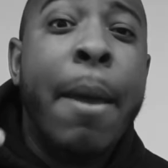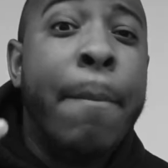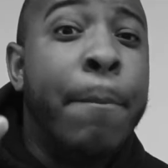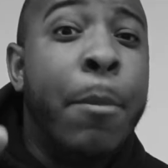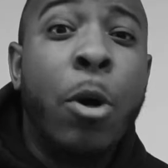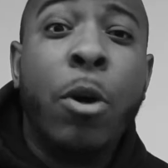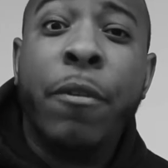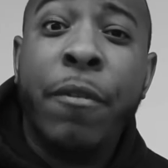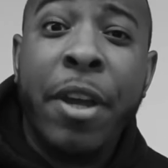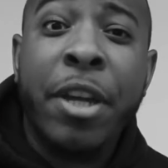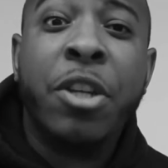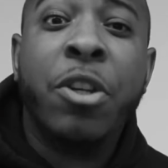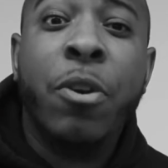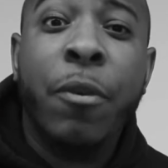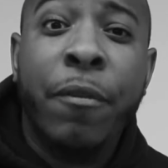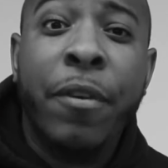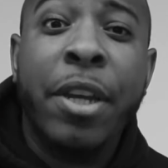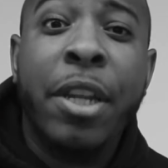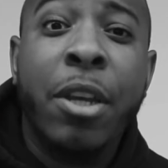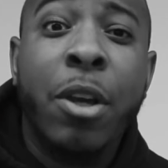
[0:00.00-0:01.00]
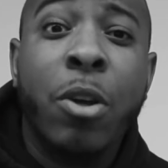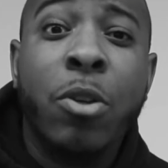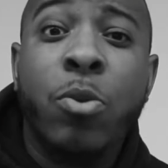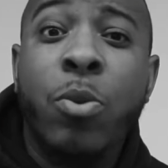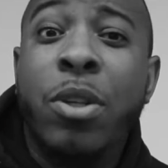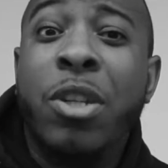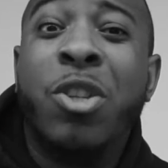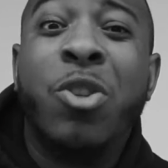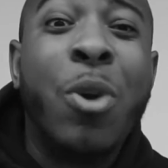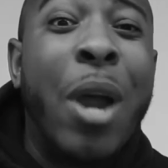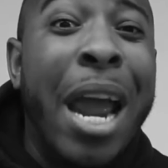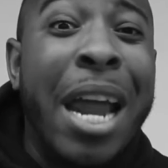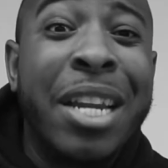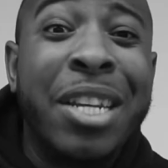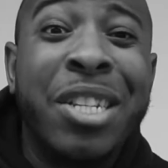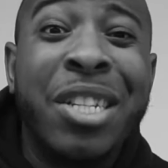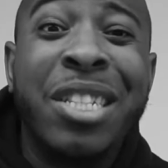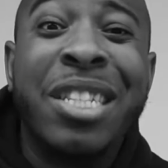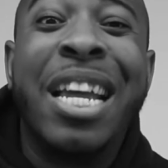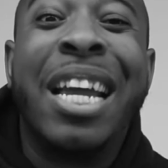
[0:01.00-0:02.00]
and motivational videos with
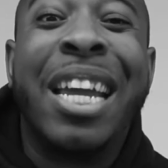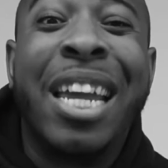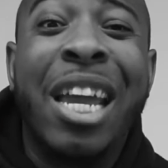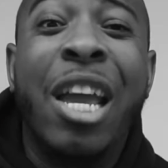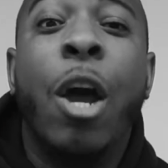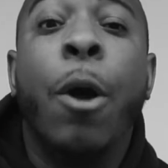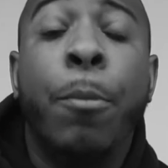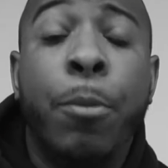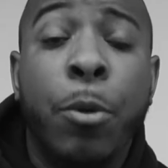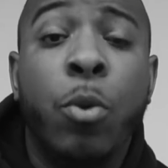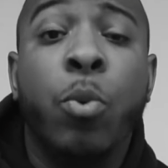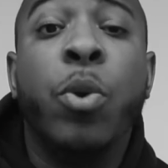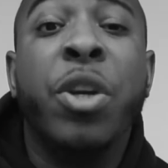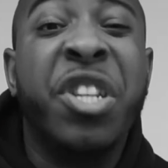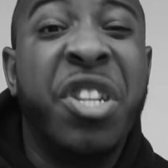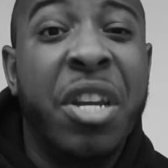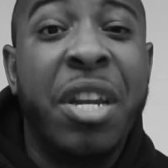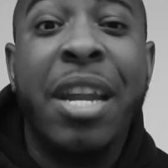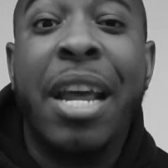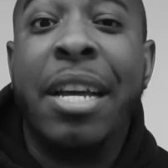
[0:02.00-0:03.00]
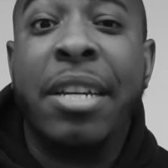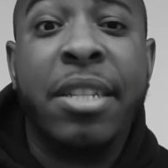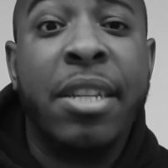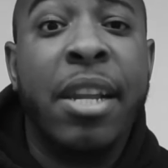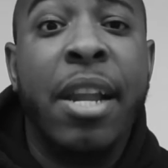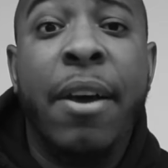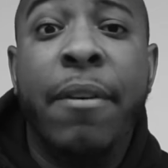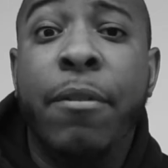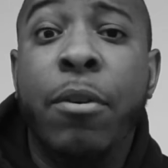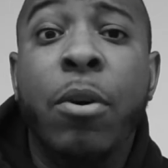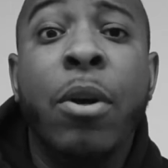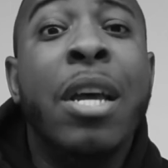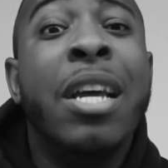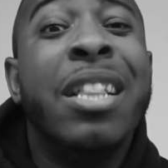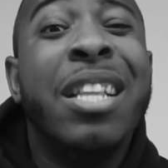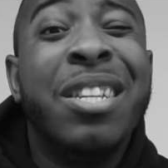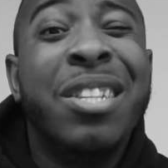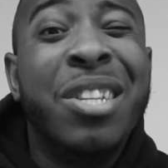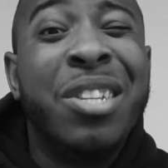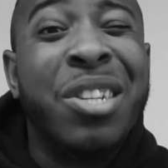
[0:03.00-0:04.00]
strategies that can help you reach the next level.
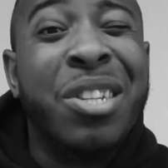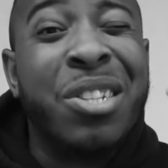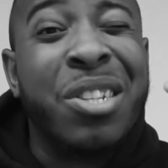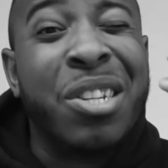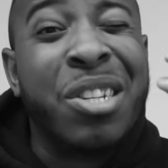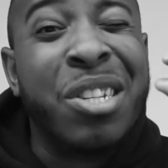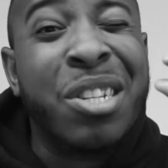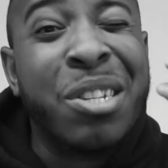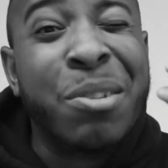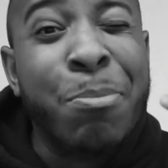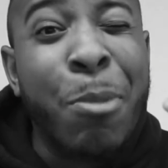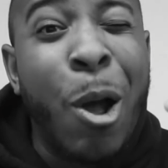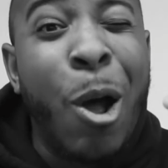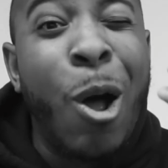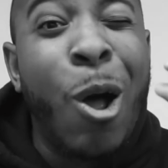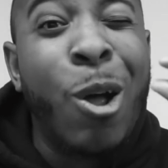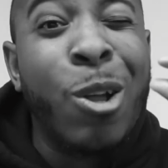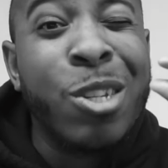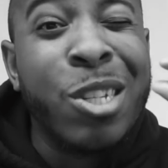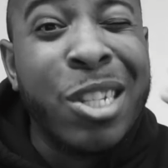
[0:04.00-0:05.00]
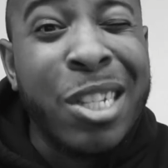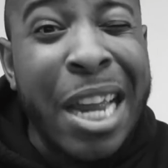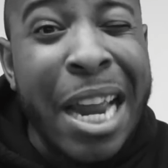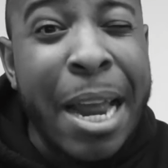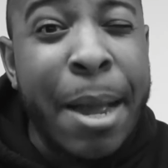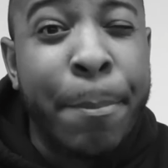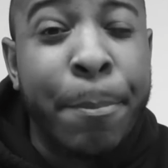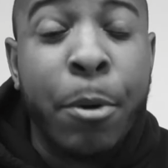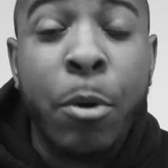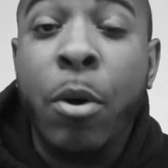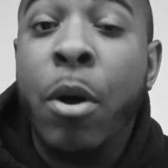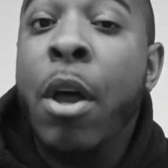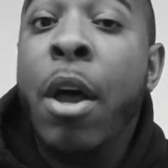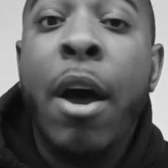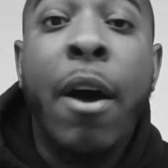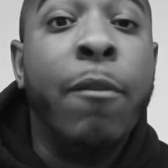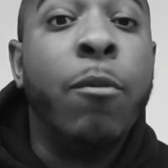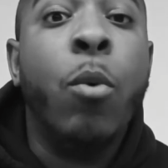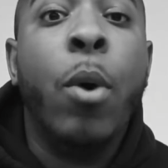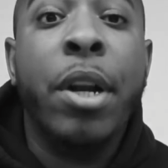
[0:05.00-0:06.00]
This is just a small sample
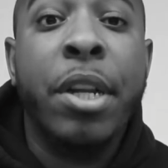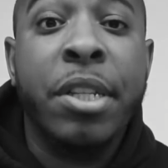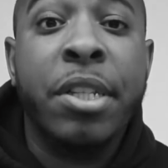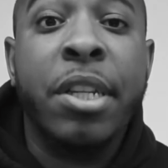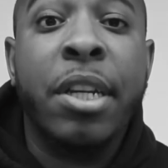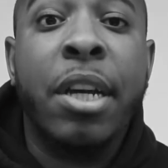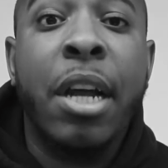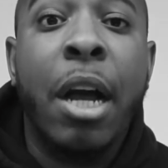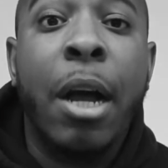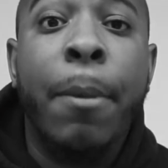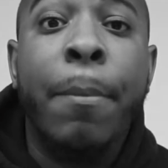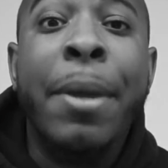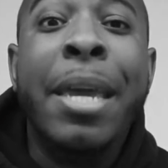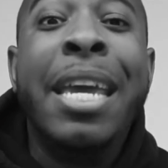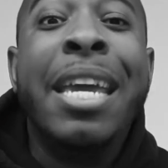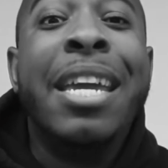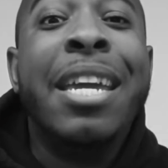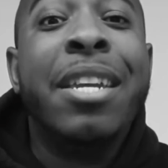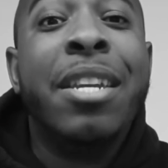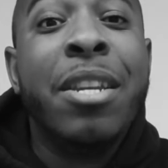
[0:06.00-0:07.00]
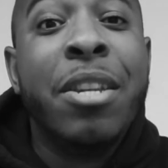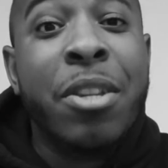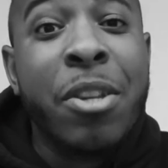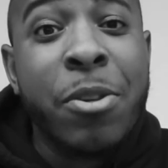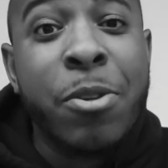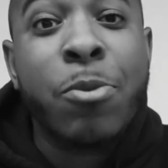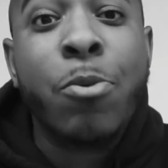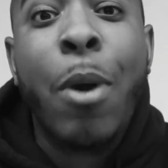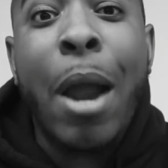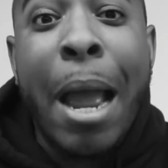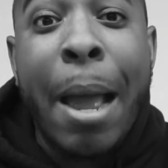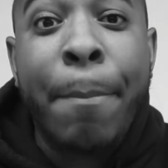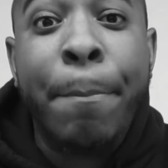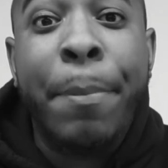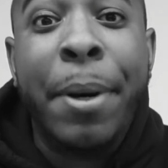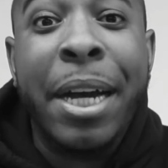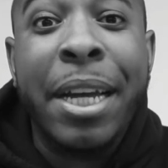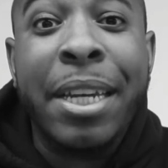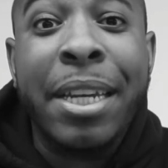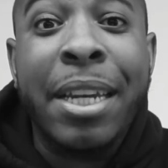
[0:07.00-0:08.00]
of what is to come. Hit the subscribe
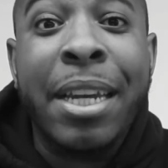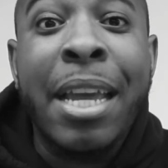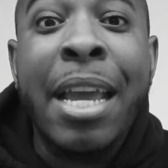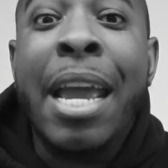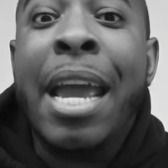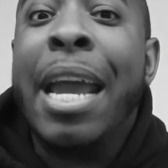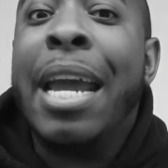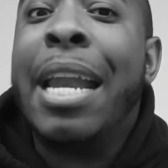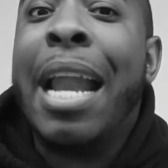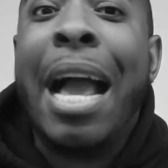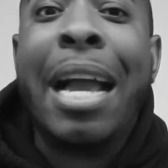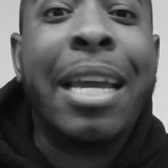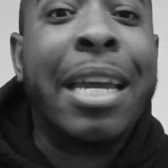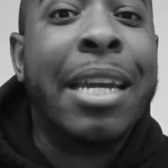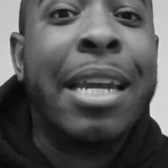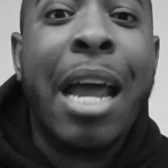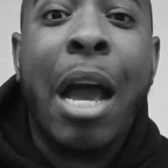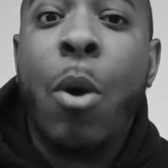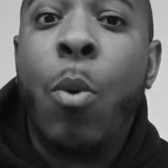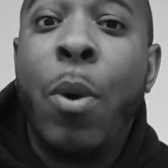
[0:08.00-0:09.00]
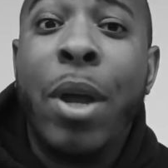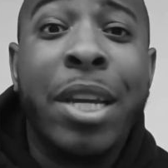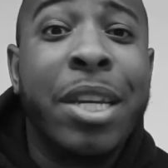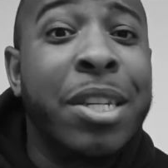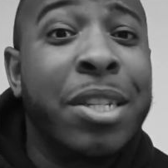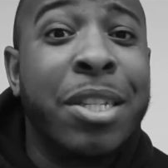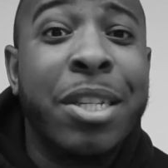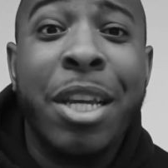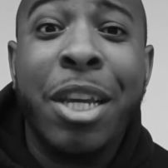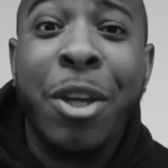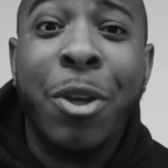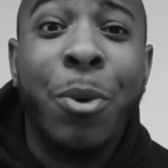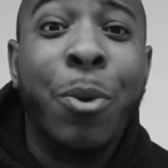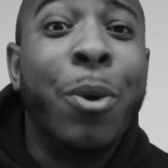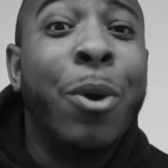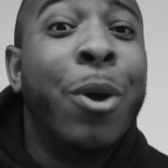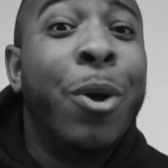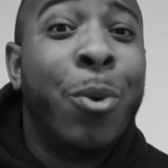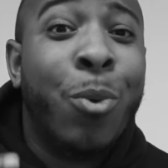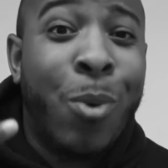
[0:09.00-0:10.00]
button and I cannot wait to see you
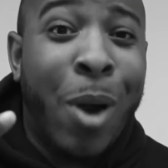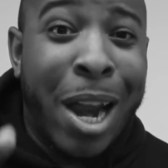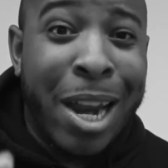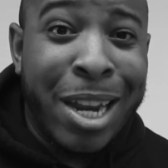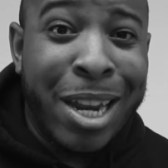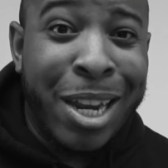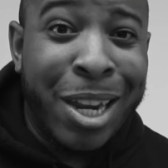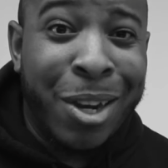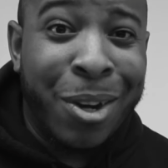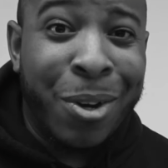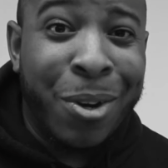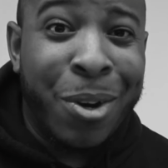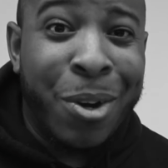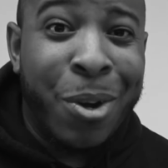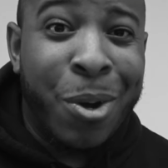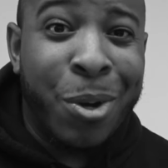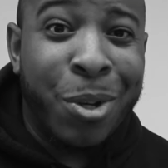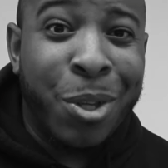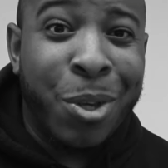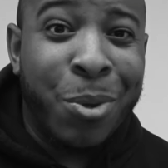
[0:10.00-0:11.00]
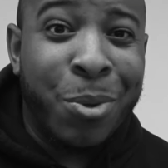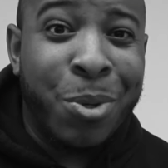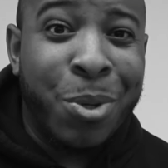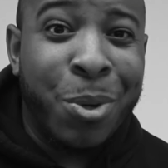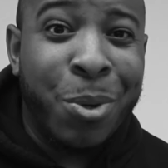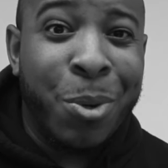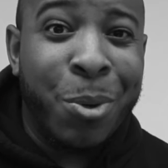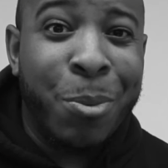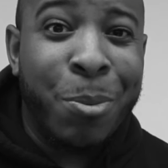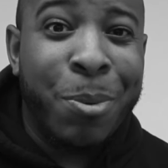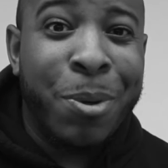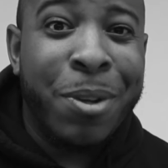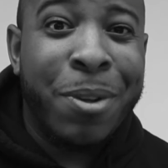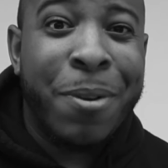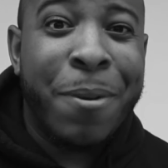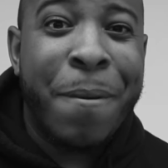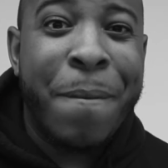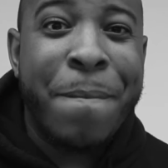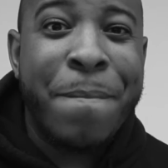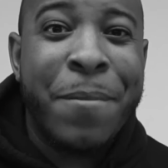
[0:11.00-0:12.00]
right here on YouTube.
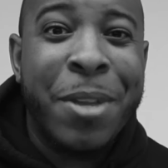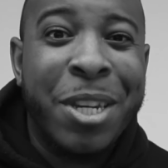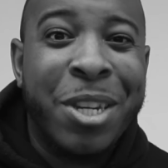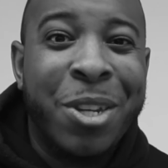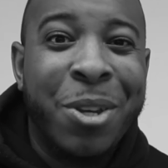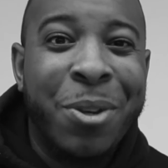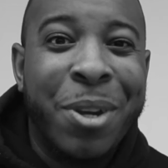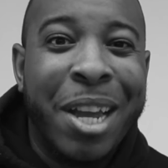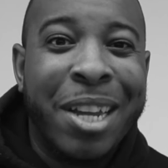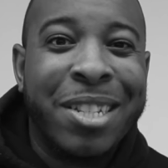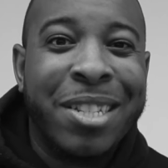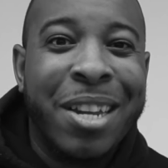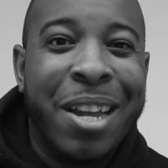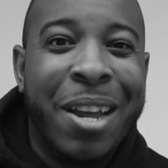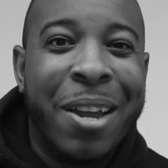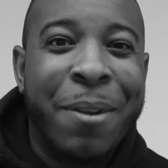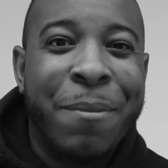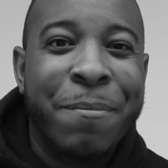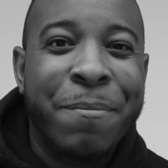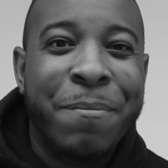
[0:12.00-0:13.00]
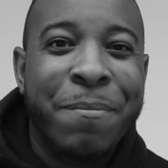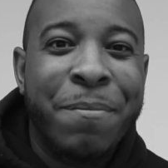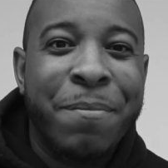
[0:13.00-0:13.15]
Until next time.